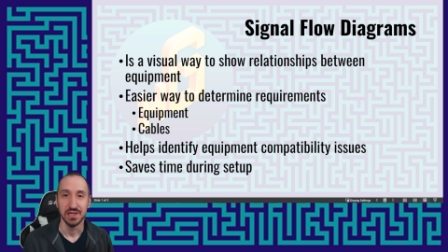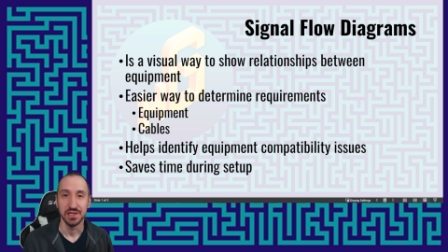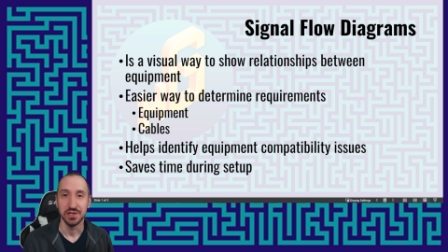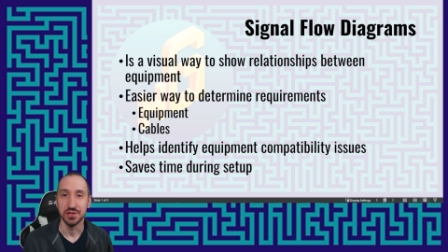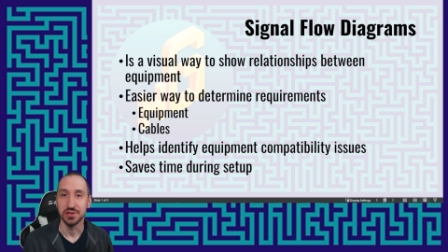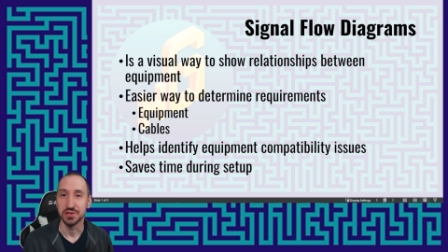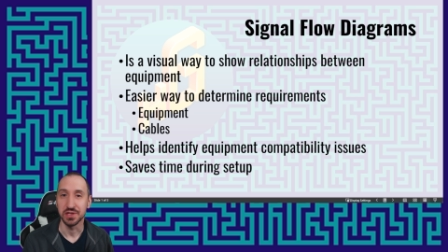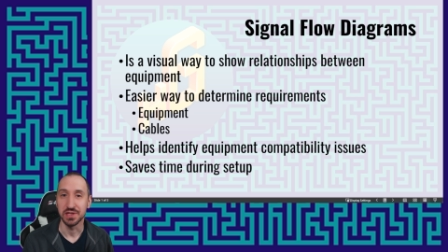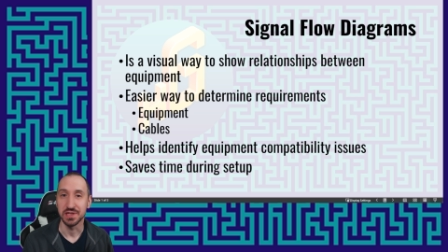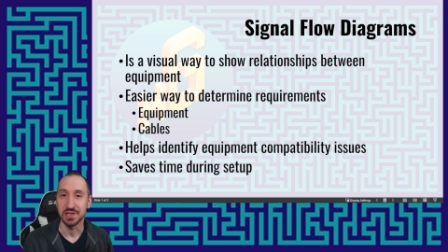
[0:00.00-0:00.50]

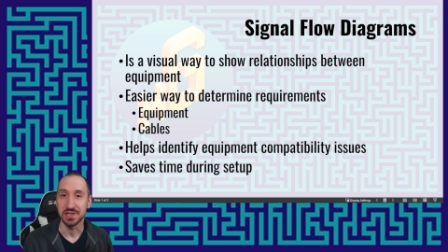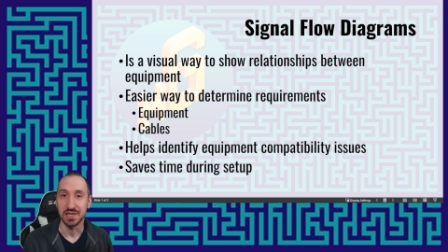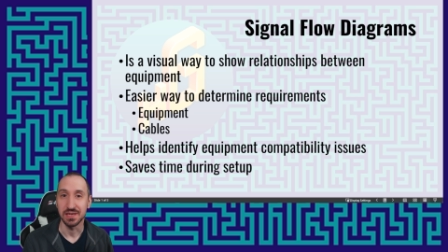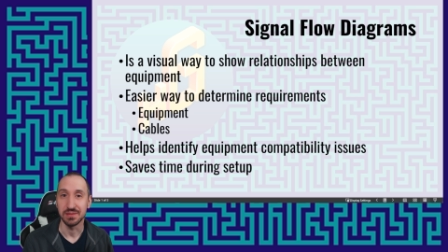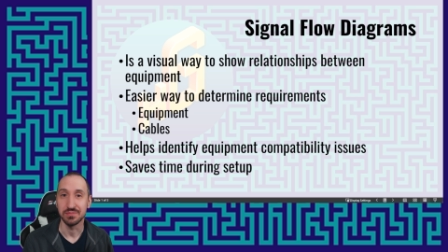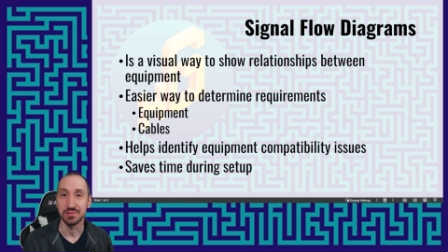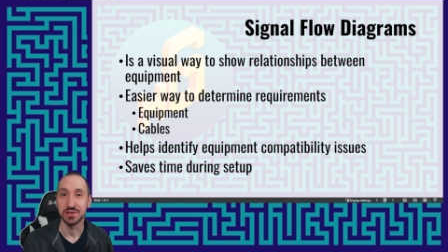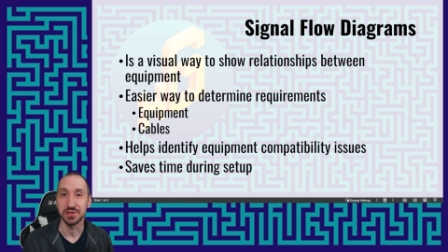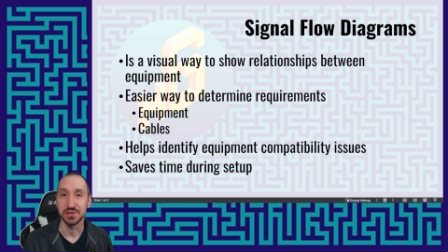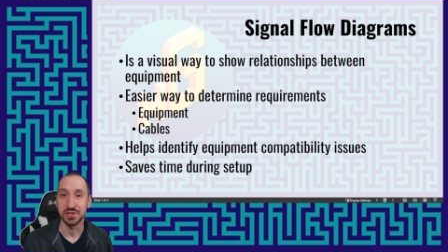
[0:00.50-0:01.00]
Usually, the
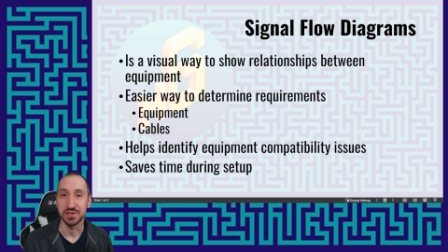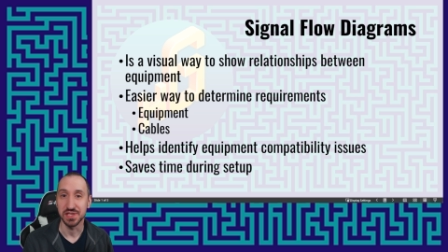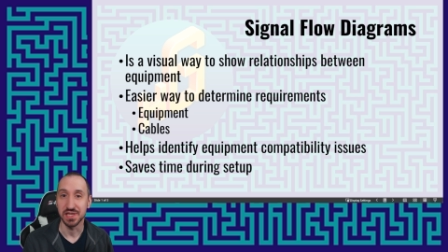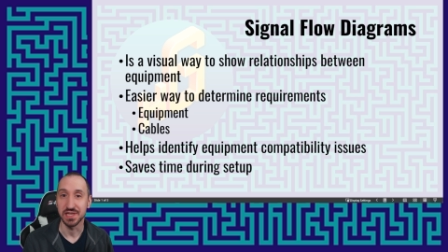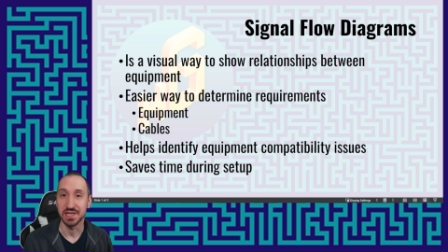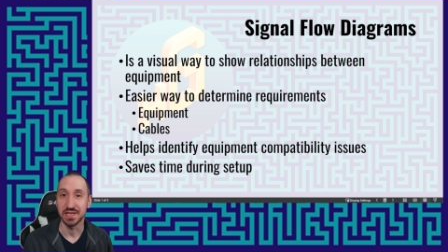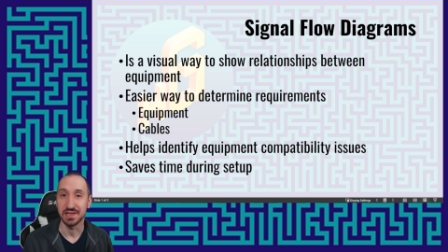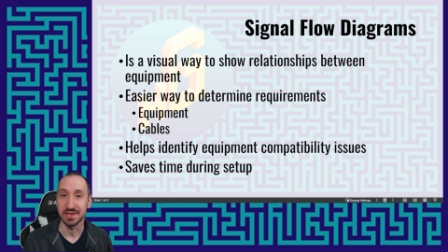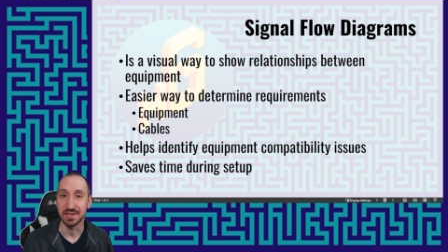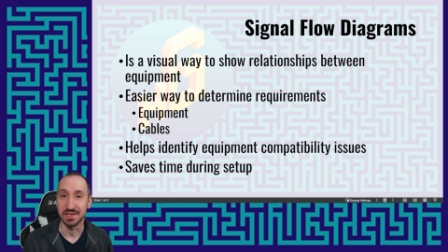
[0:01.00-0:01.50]
time when you're
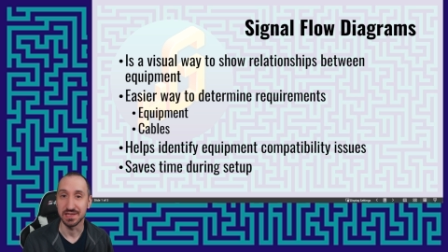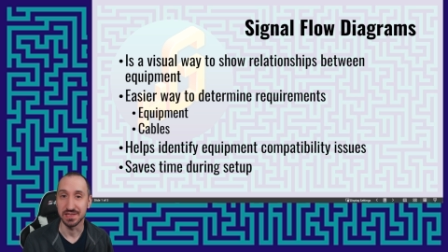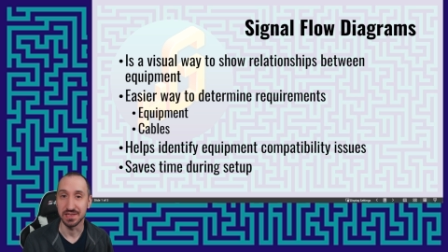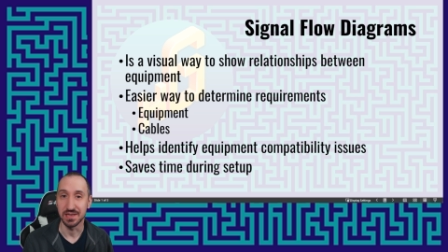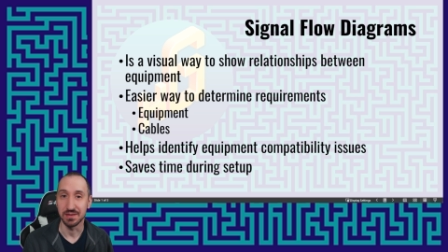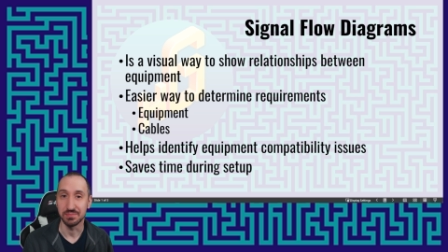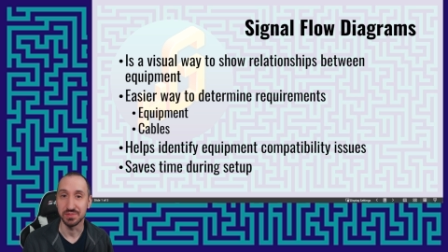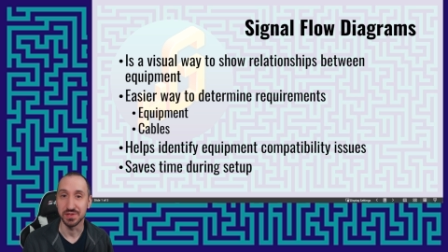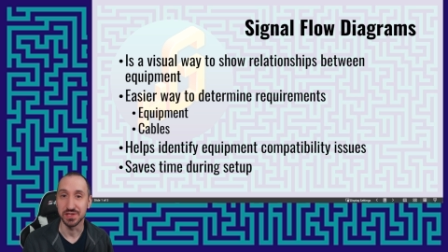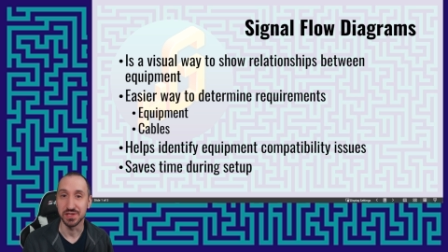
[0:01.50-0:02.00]
setting things
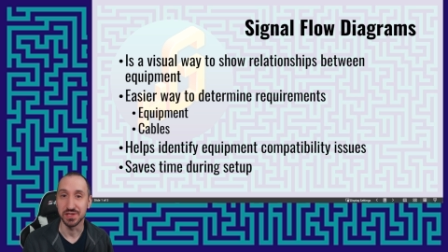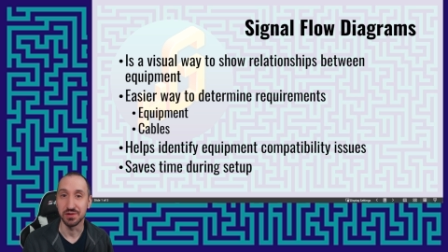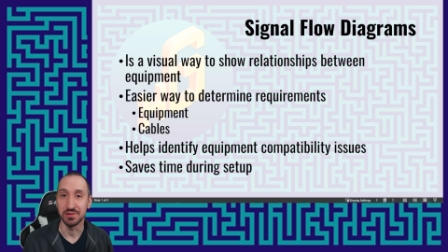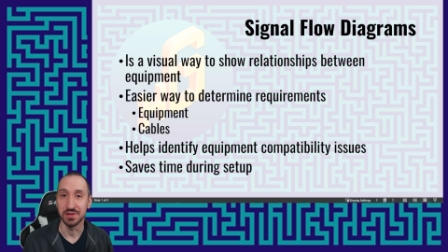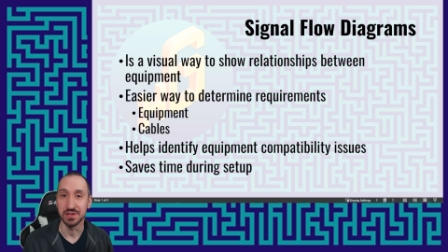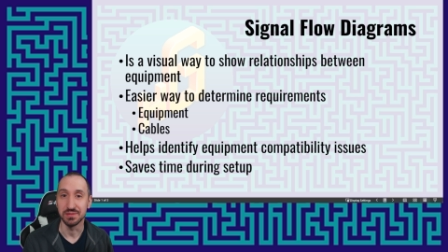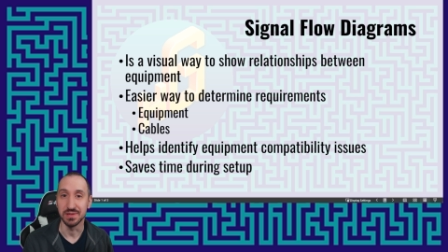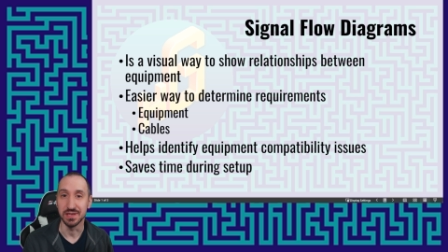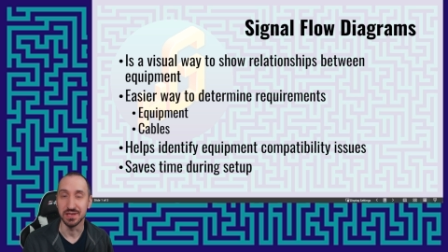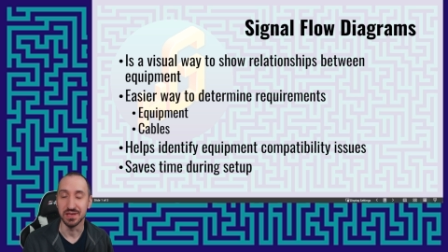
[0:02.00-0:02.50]
up is
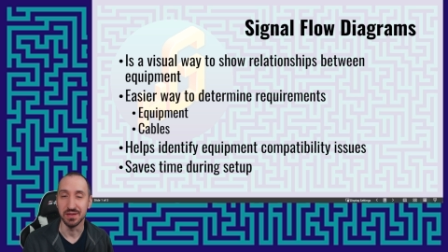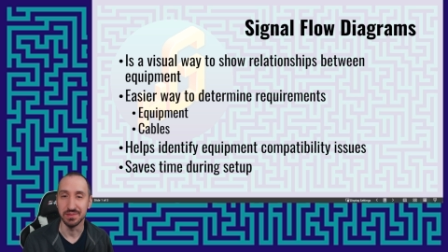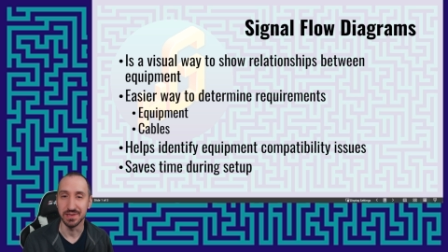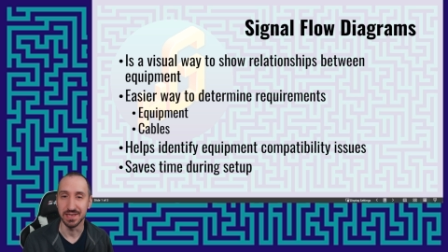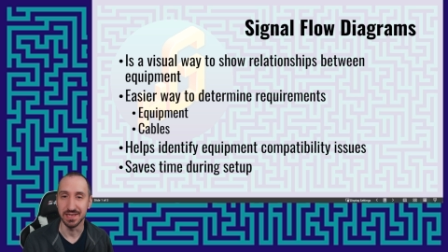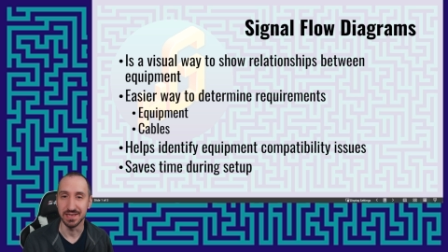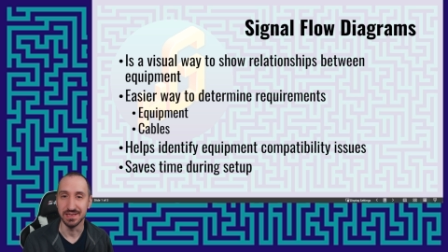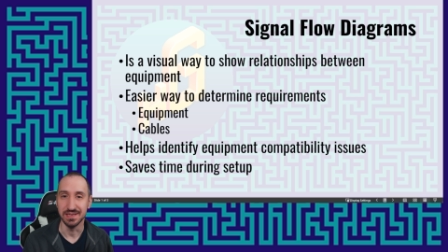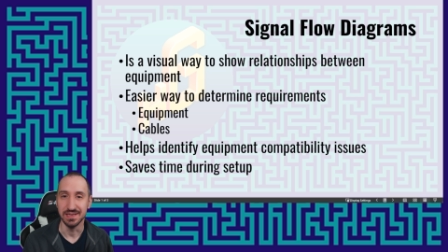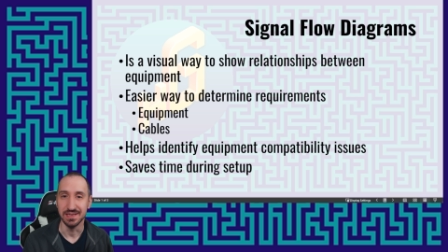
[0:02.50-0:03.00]
going to be
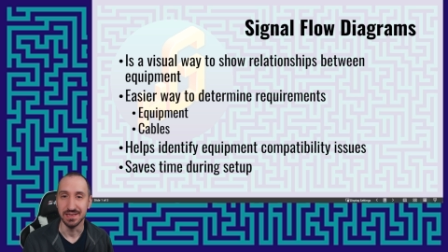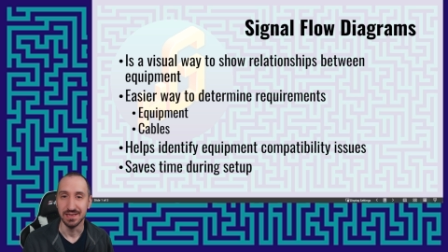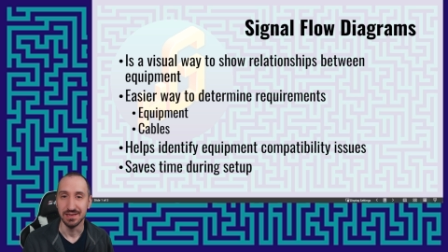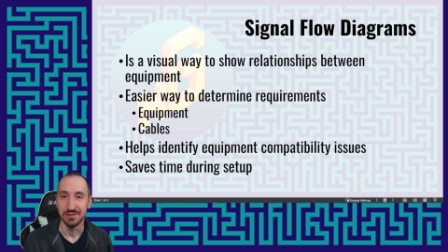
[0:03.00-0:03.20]
limited